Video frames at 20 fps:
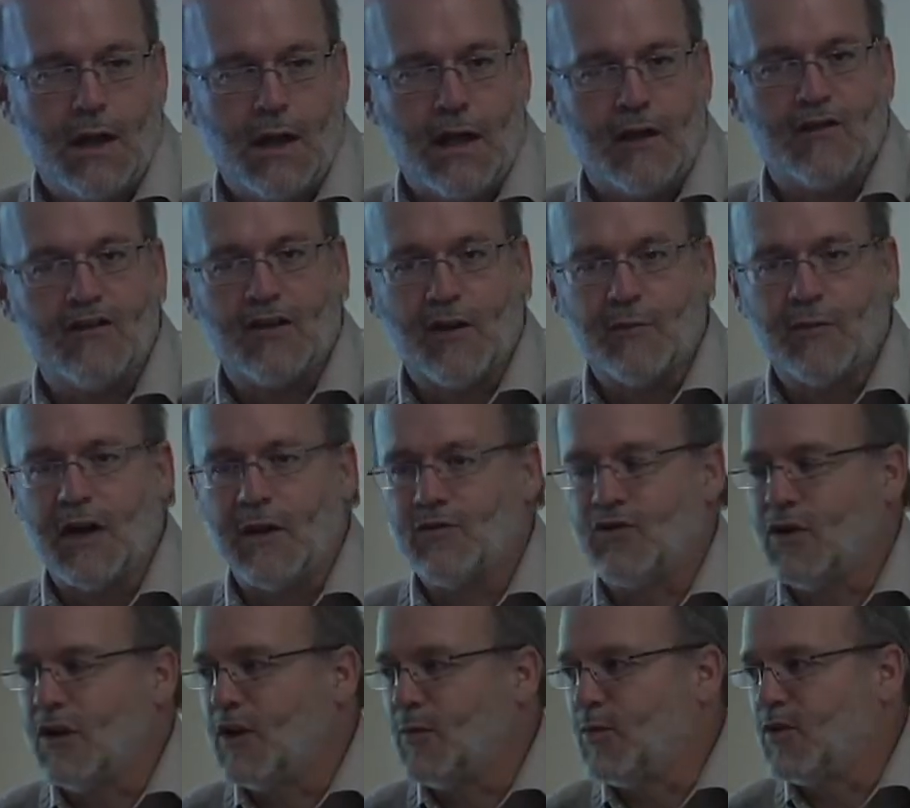And sometimes
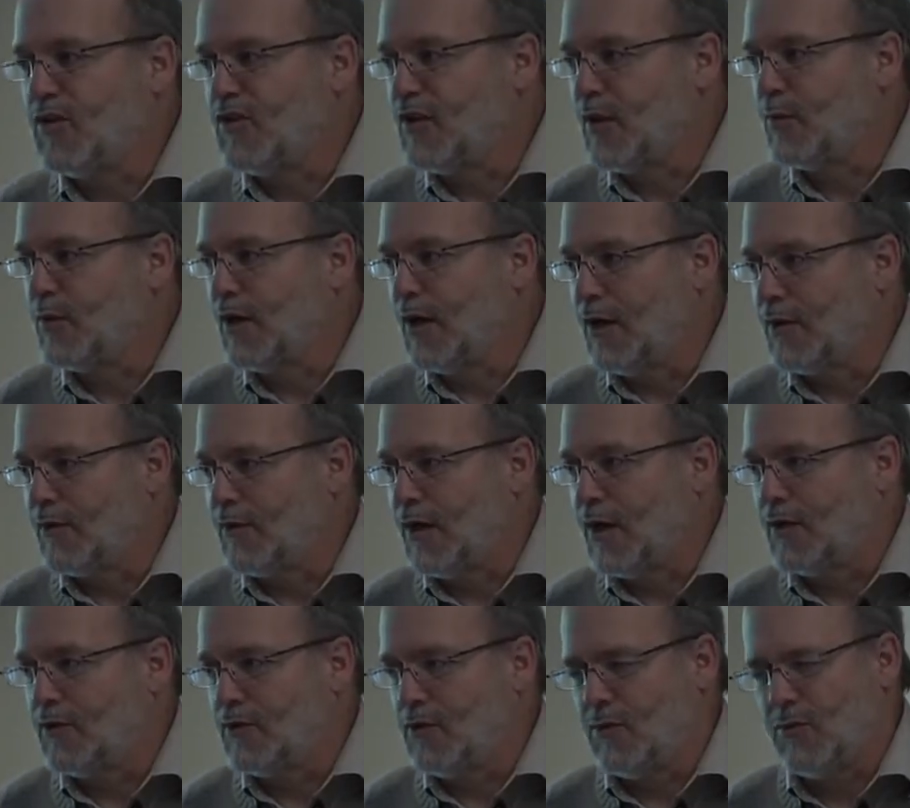you end up with a
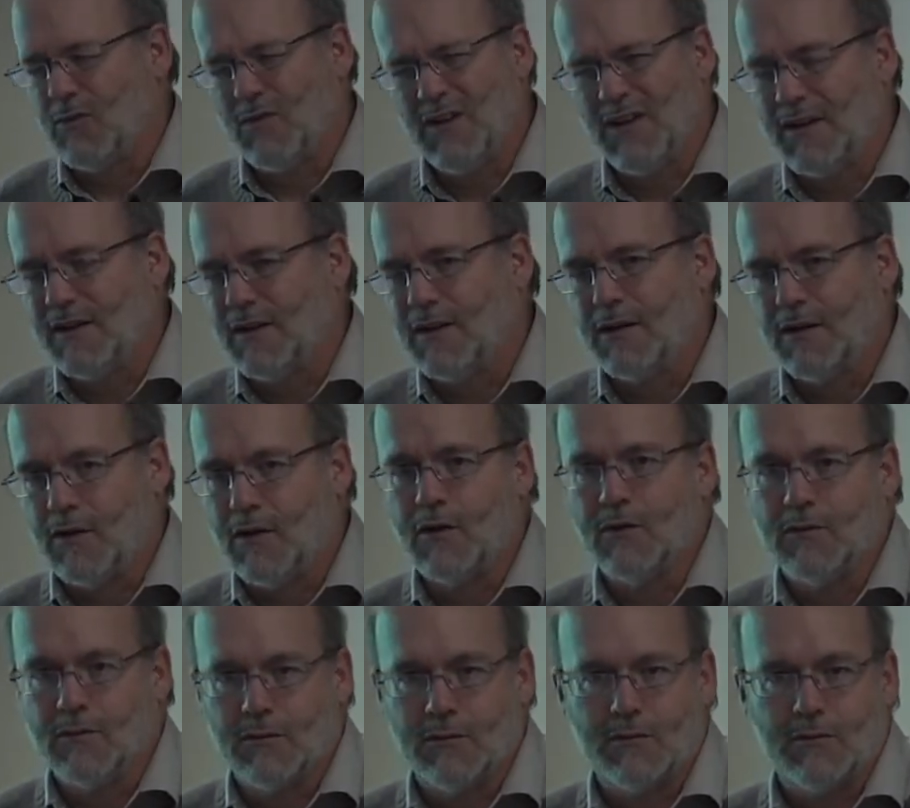subcontractor who really didn't
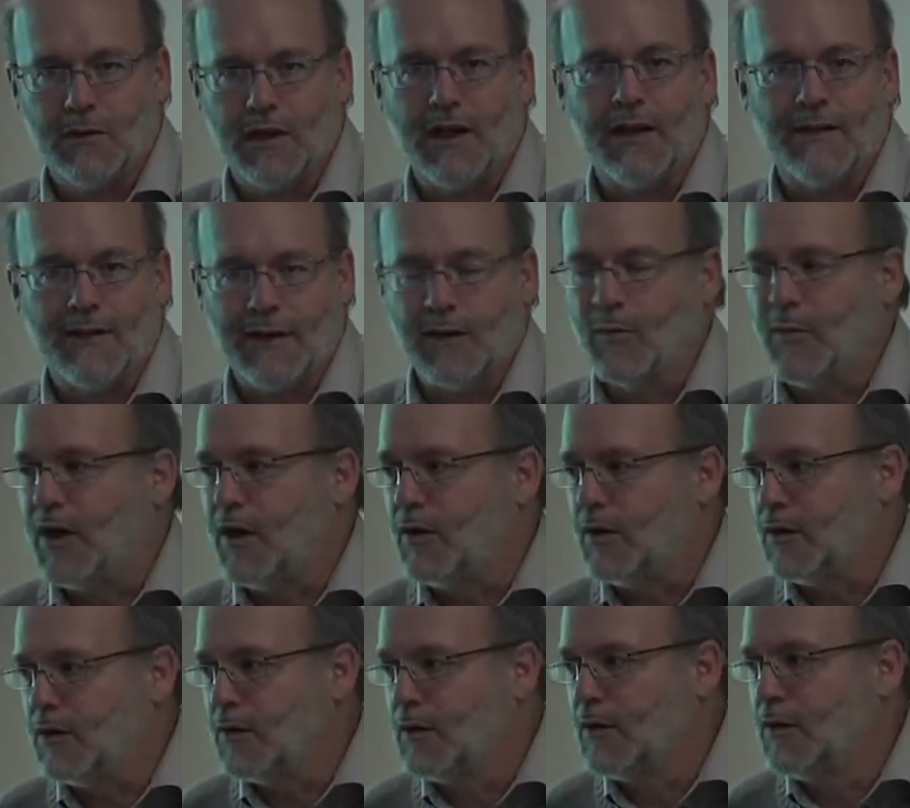know anything about
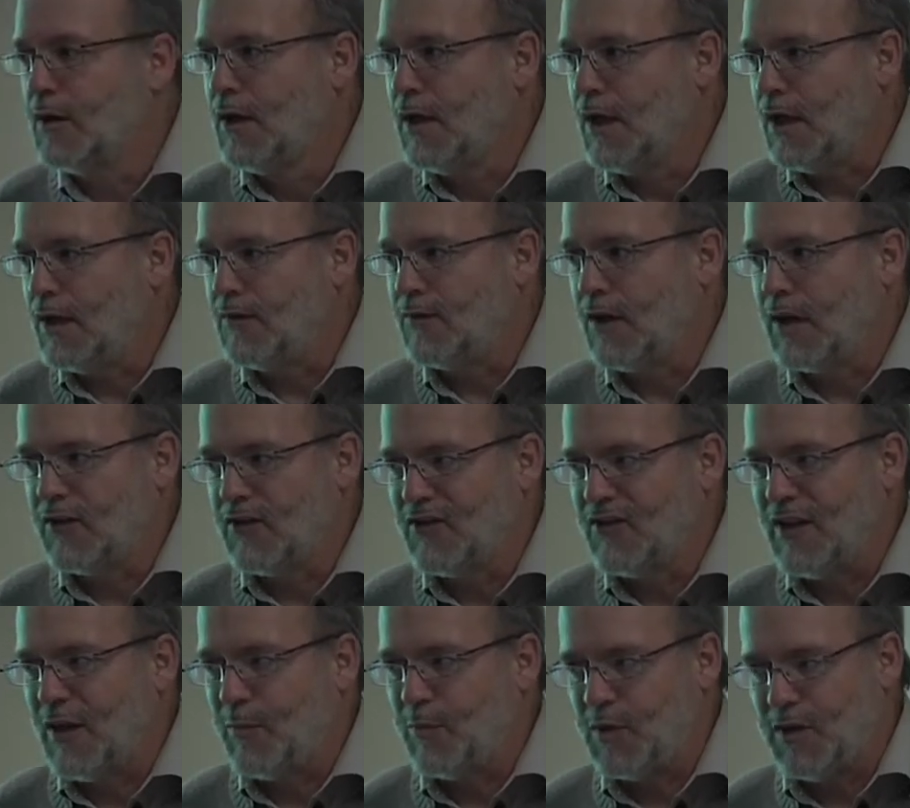it. And you've got to
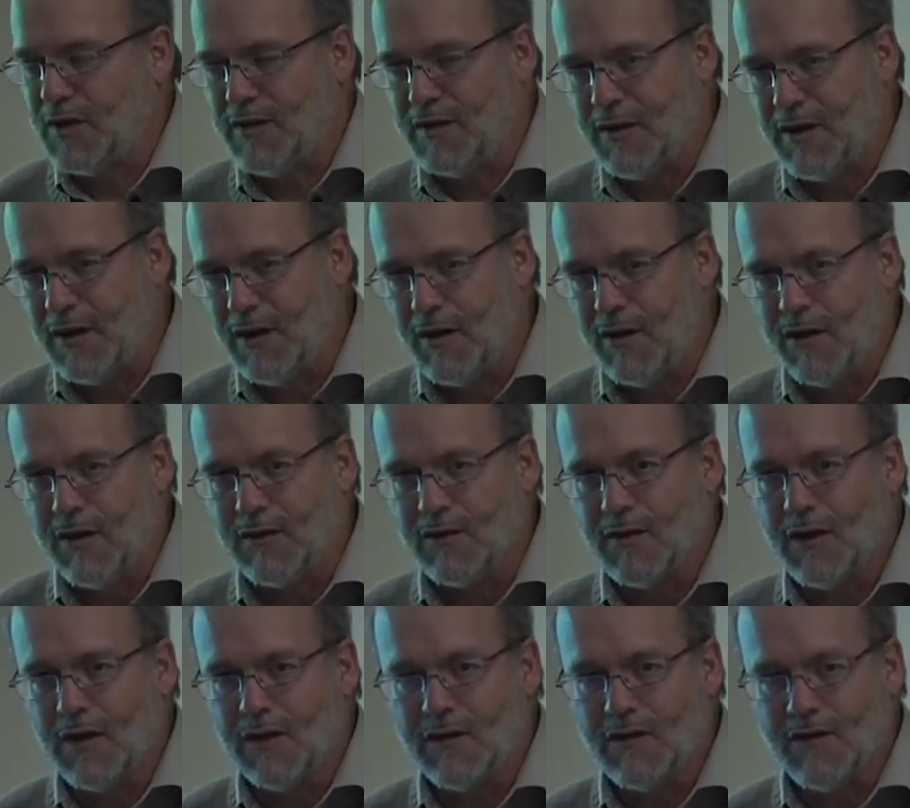step in there
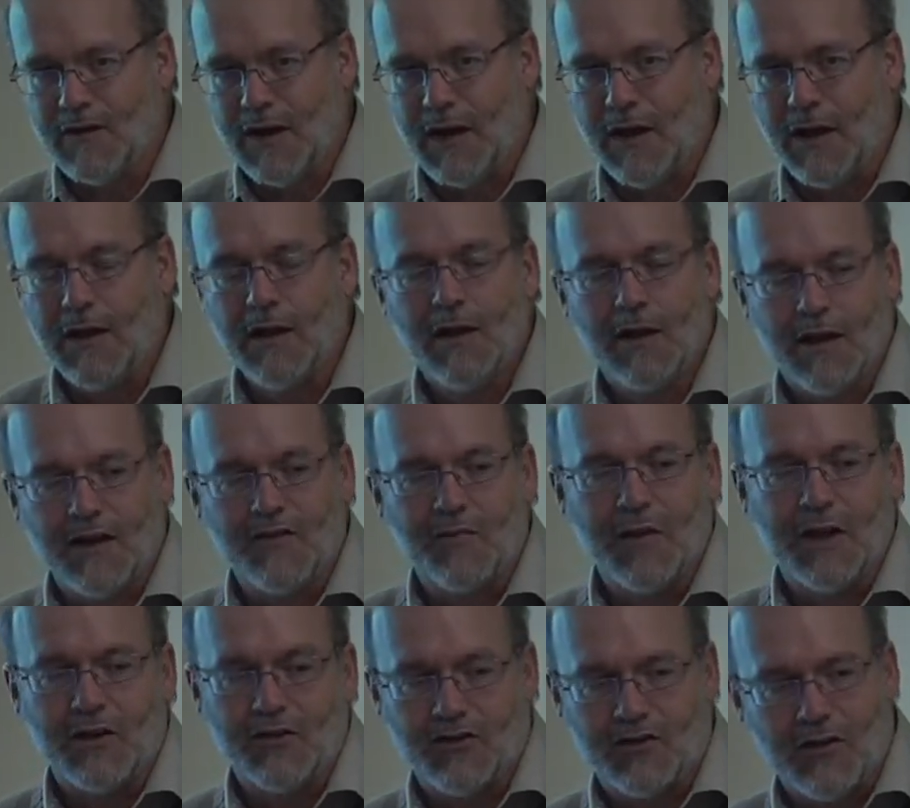and say, let's
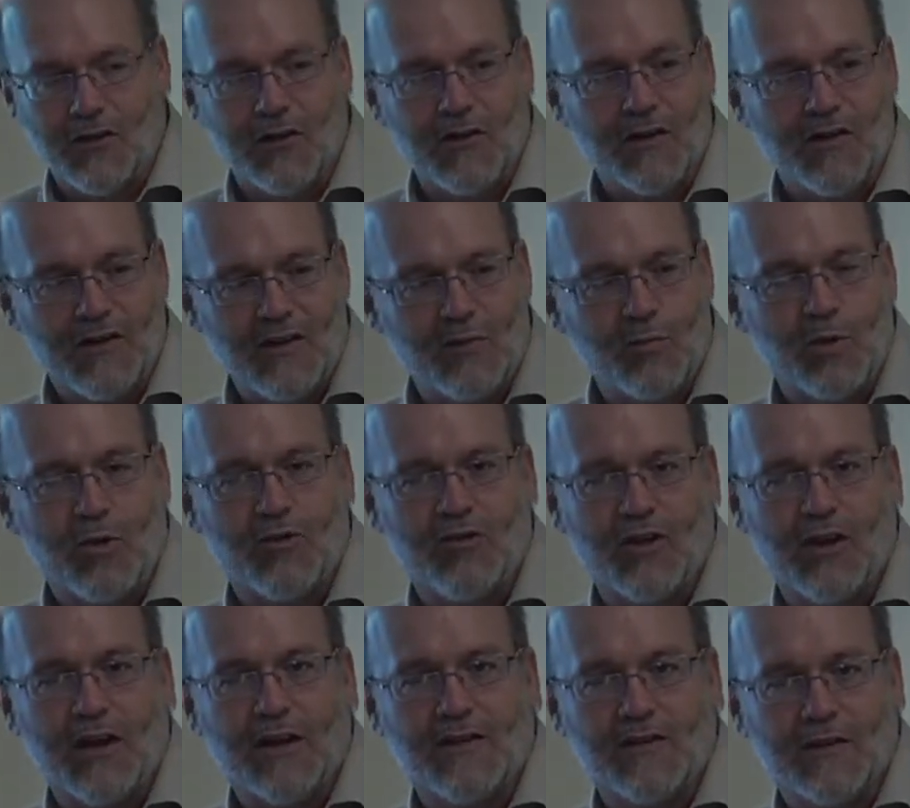make sure that this
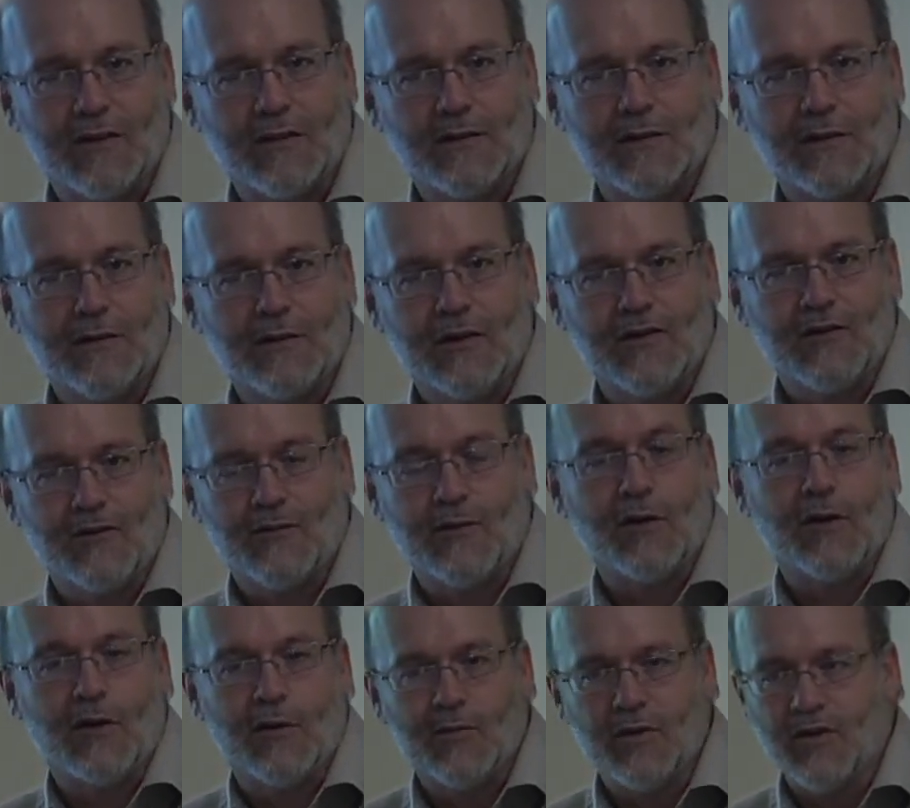person has this
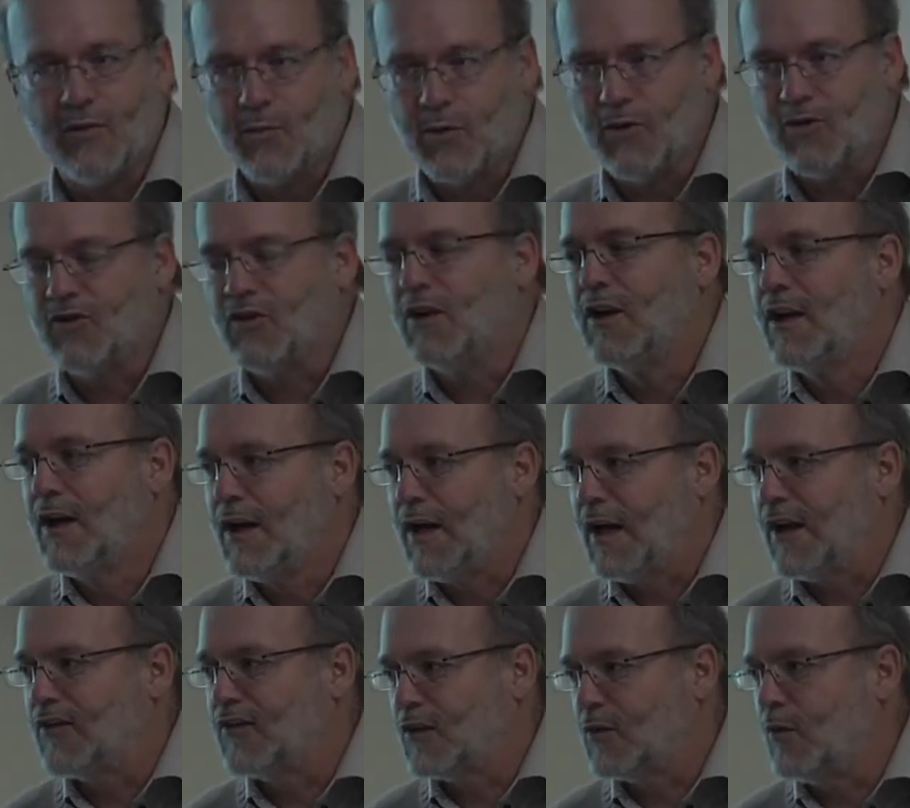person
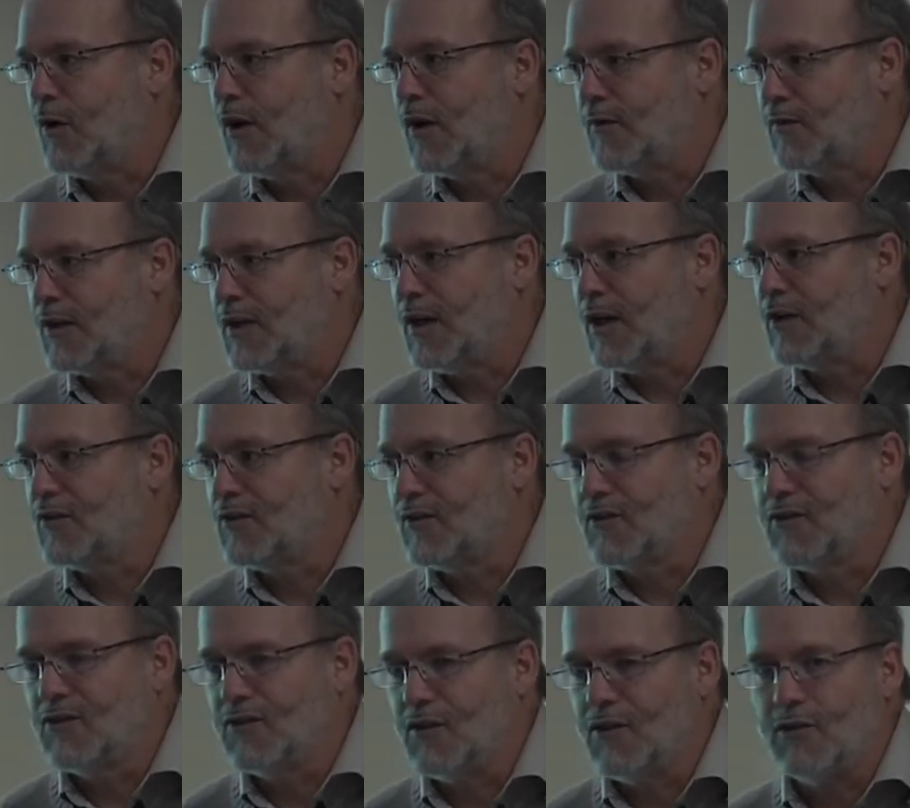has the
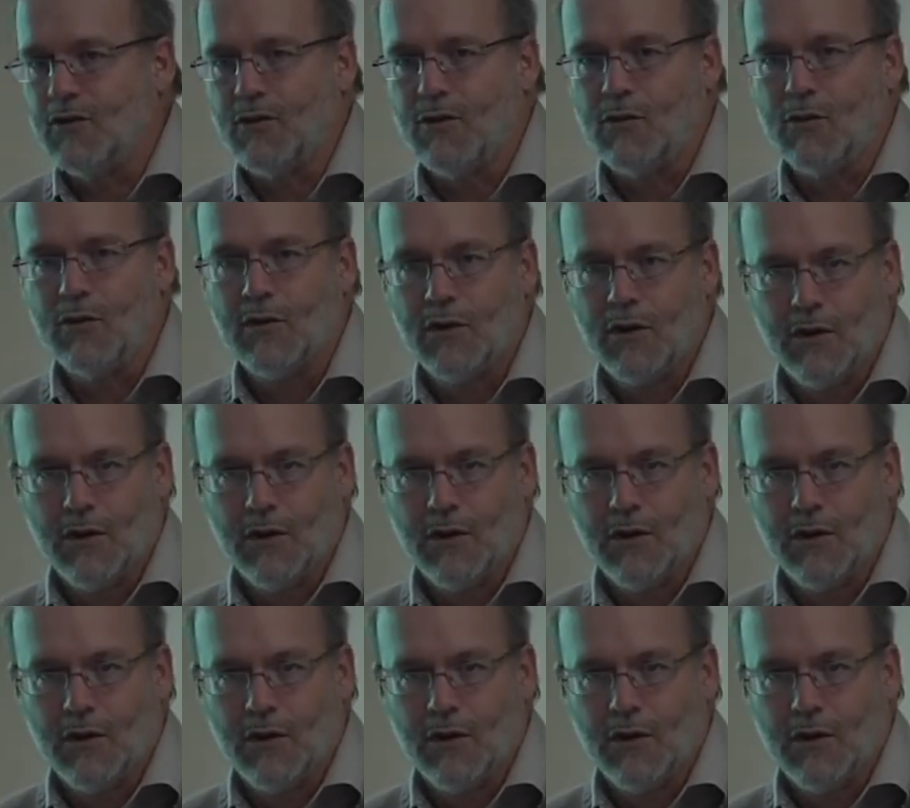qualifications to do.